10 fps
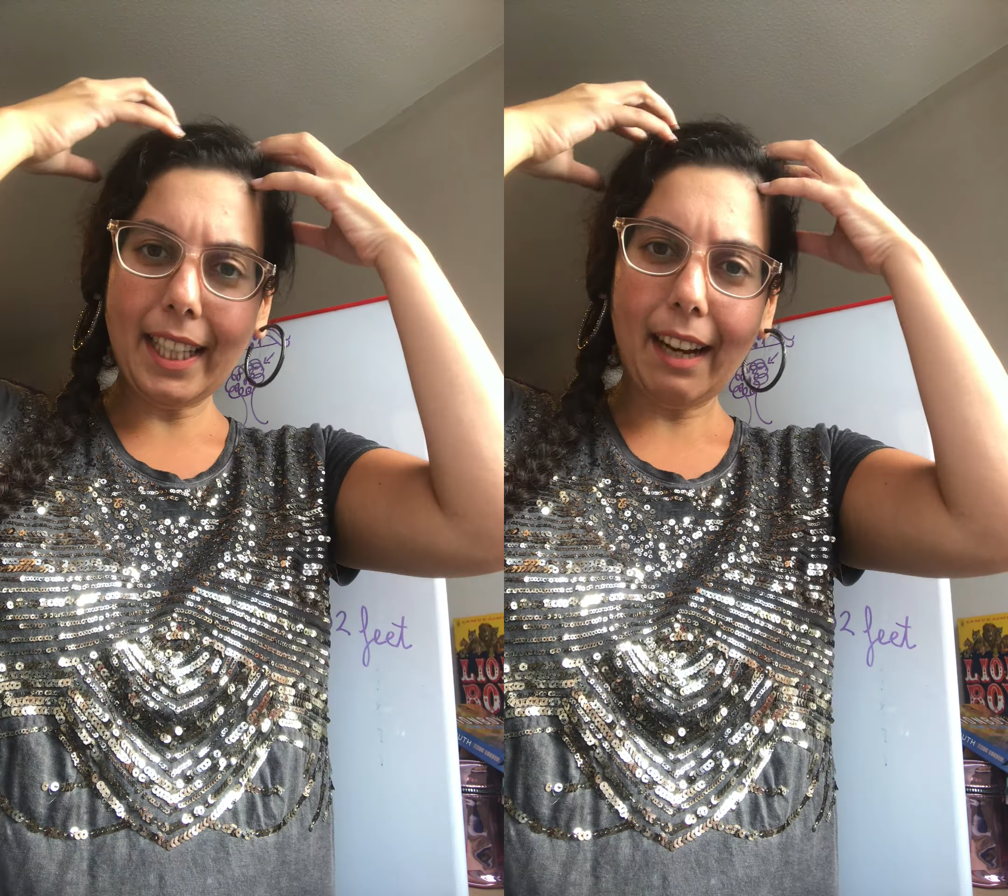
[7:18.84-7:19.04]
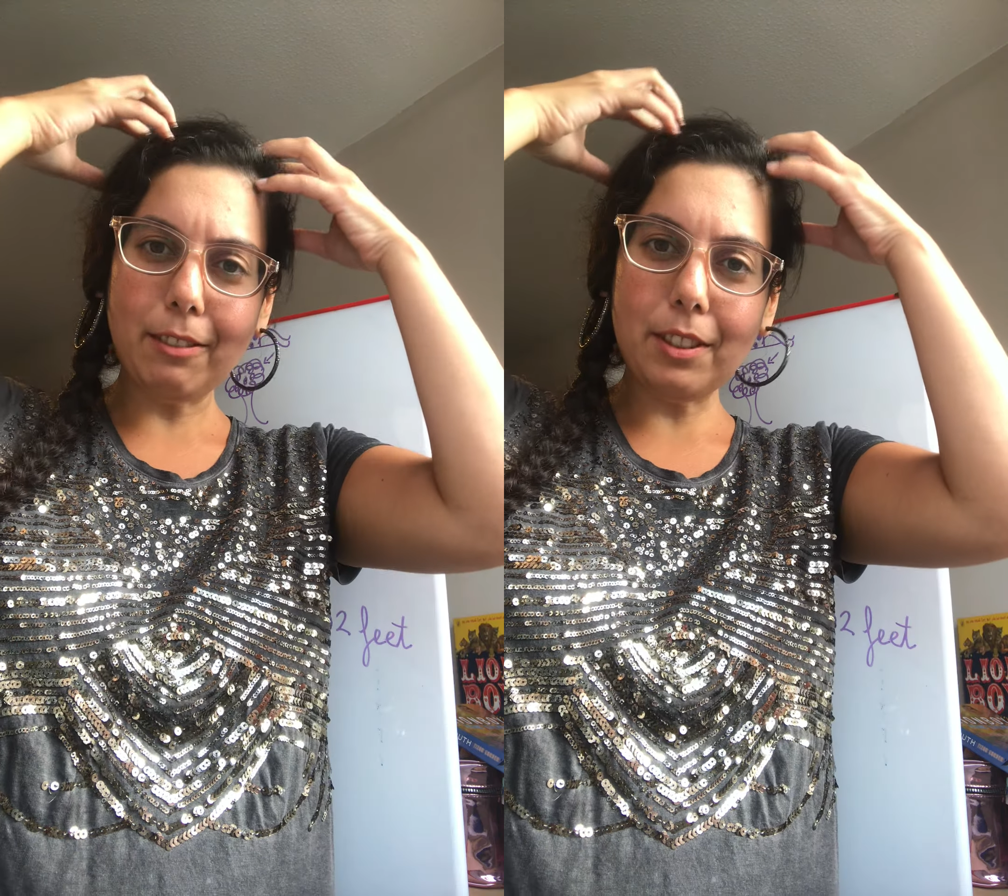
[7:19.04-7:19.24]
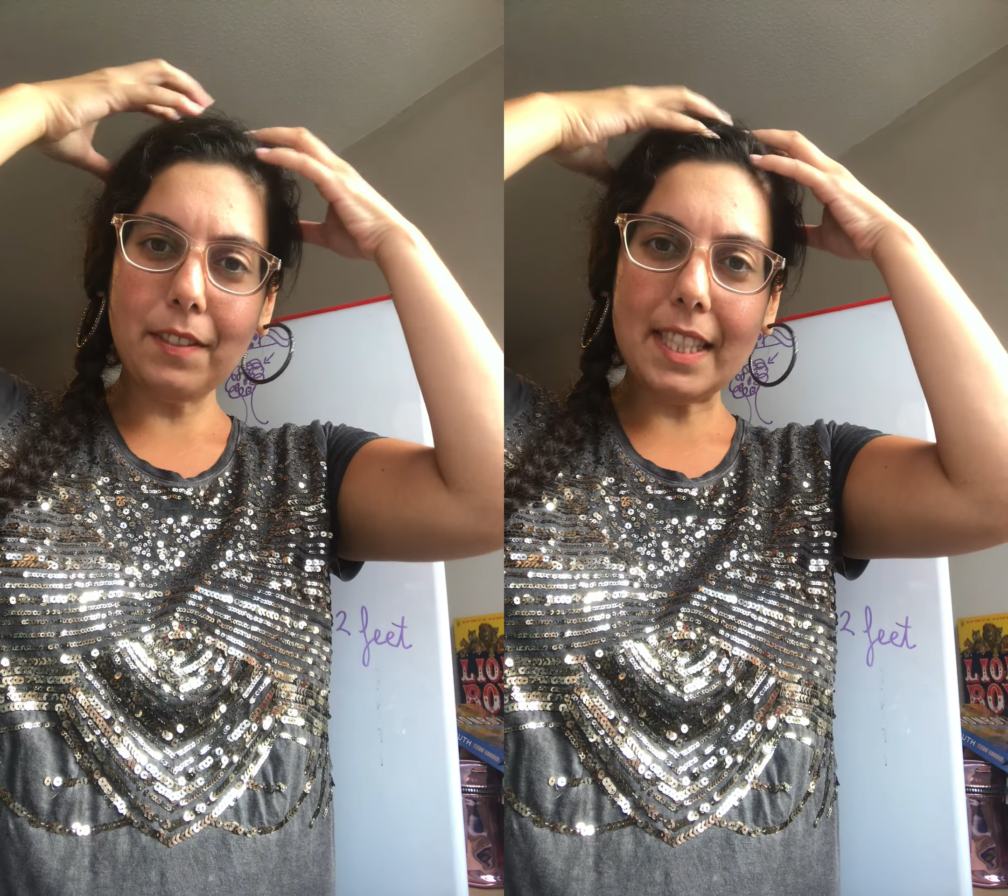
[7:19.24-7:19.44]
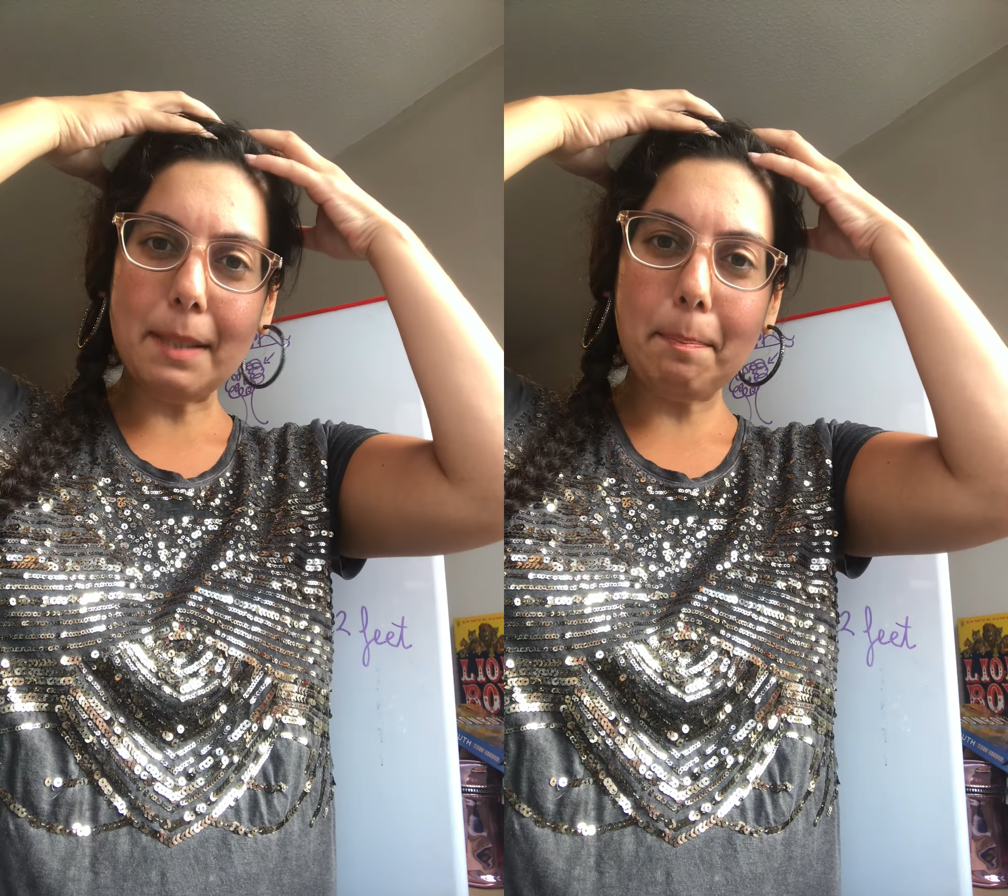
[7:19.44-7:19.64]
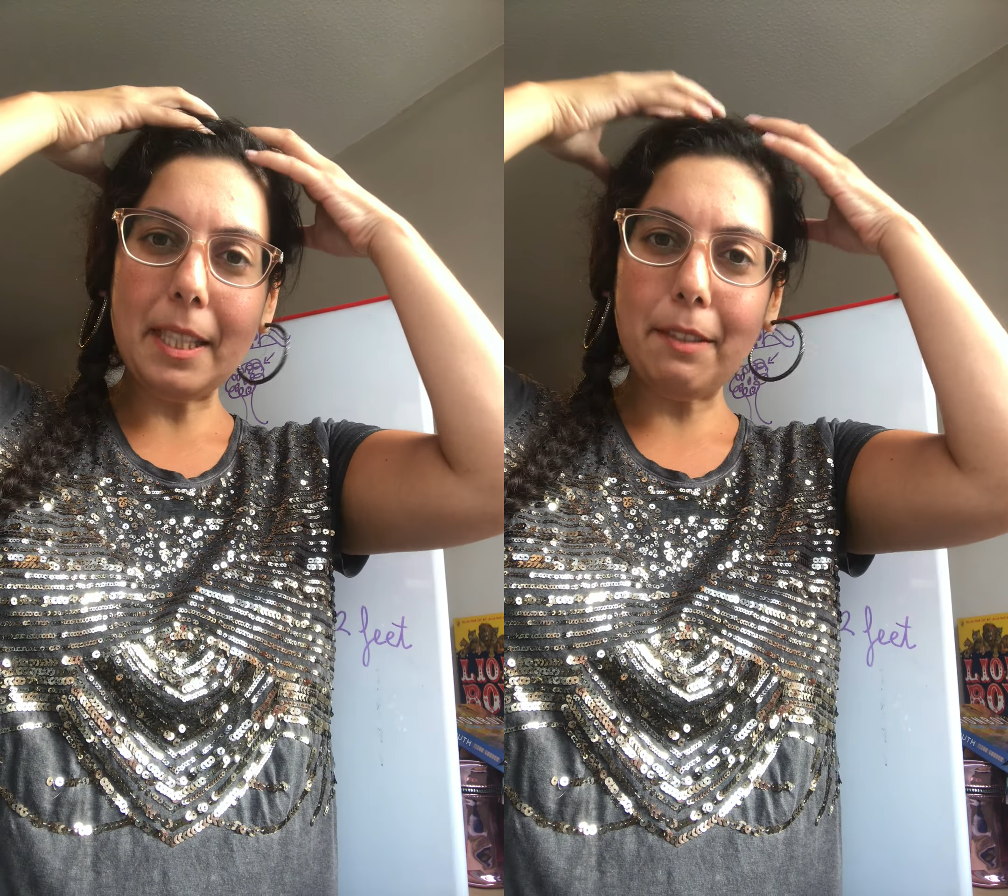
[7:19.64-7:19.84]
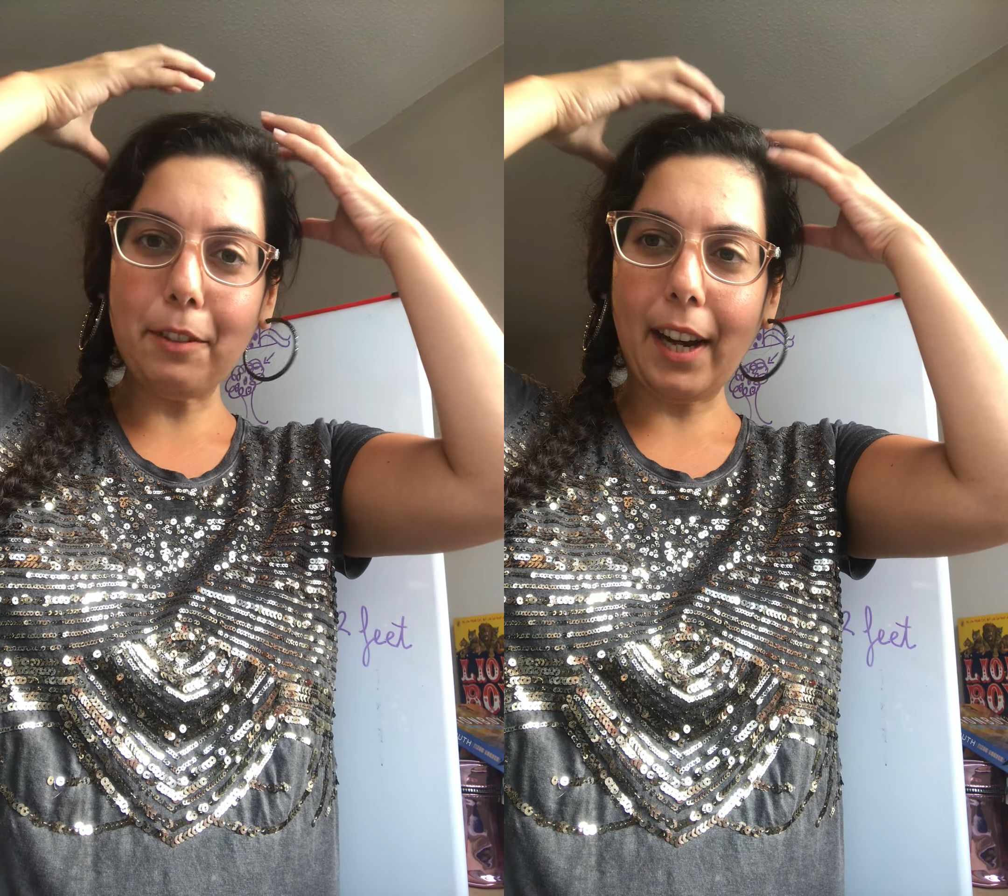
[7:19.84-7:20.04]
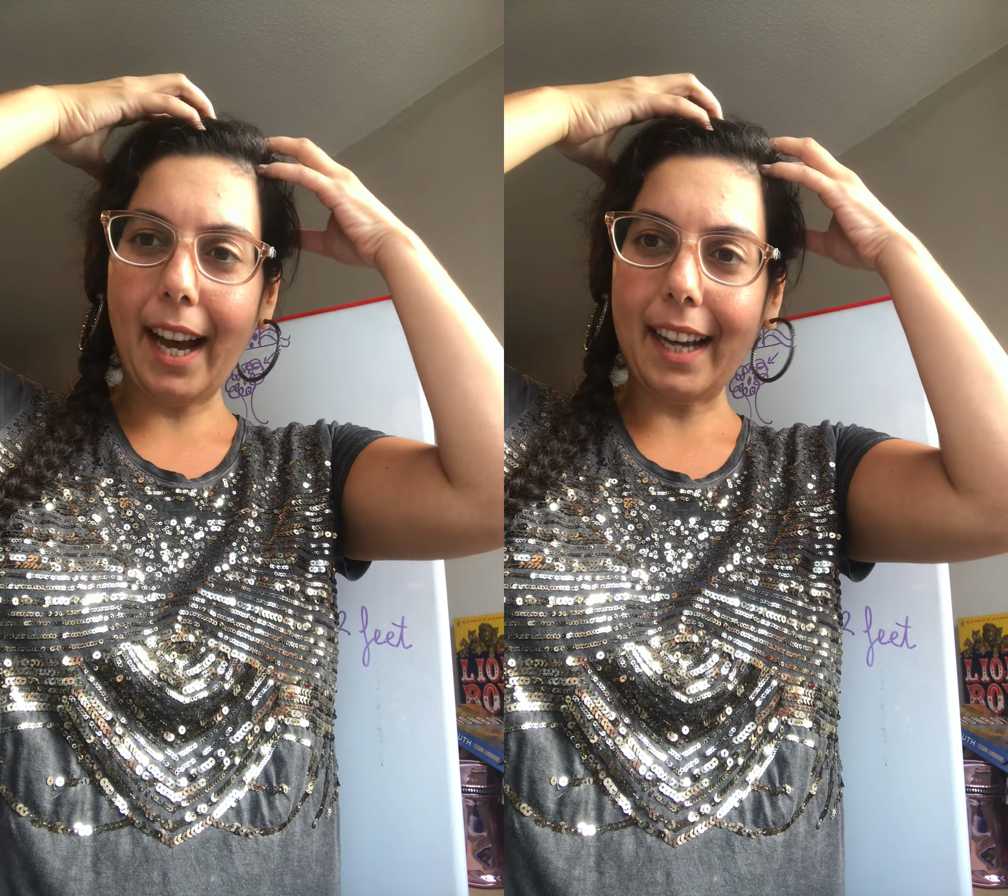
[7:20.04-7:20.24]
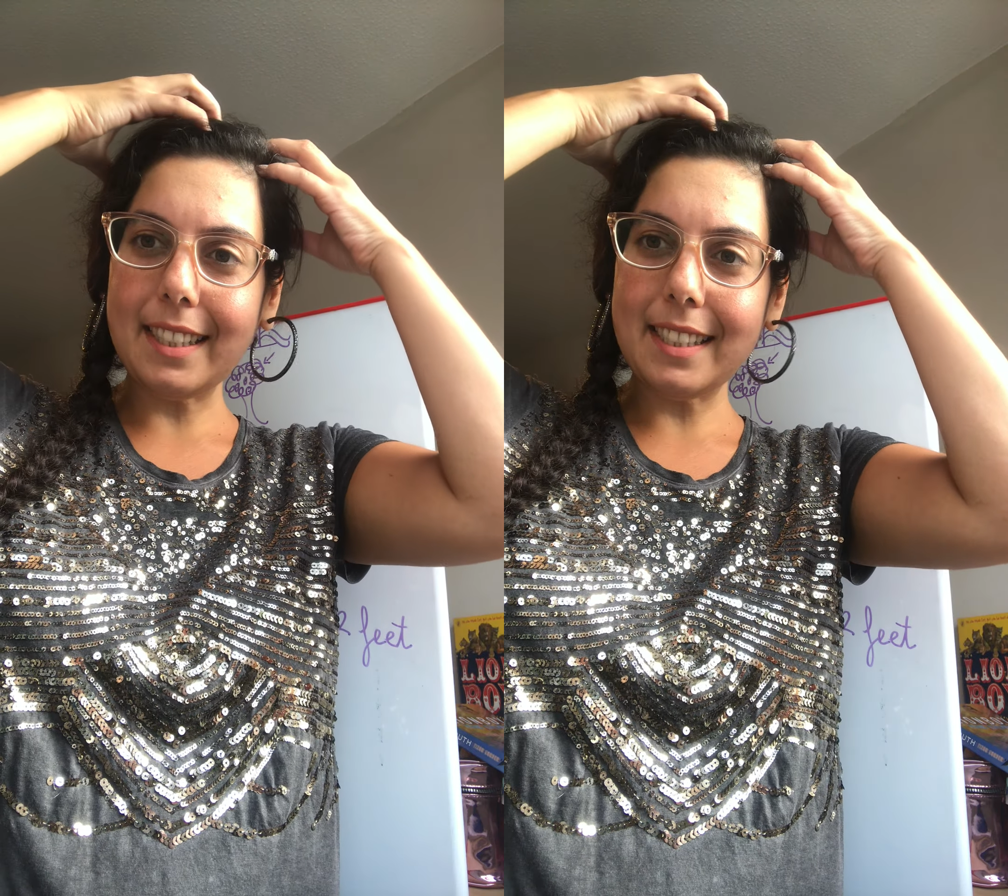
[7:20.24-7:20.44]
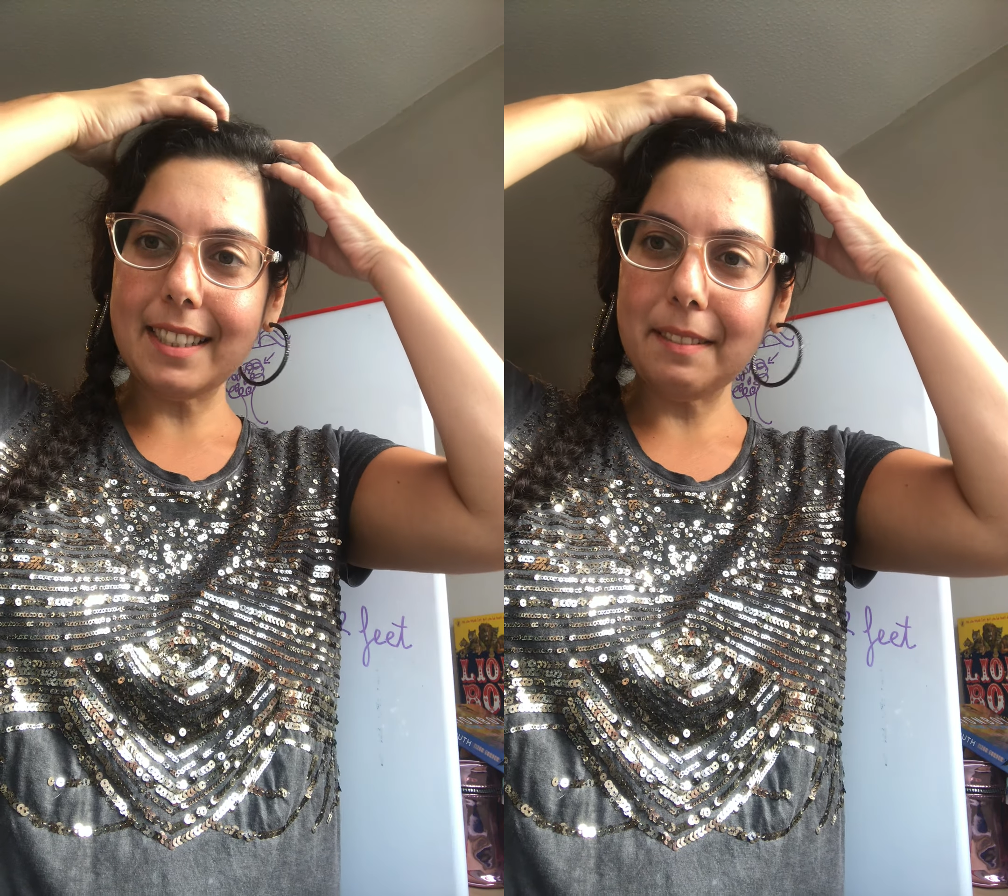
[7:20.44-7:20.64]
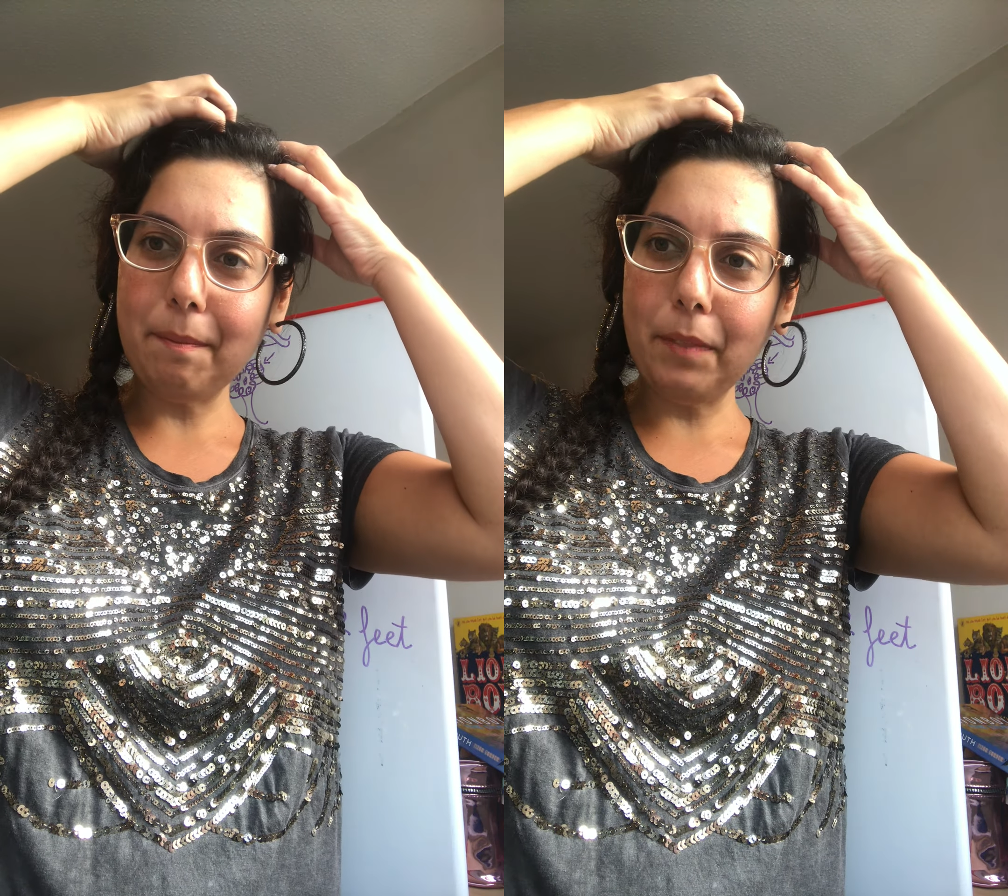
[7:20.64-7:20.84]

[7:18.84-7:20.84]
account of his beaver hat.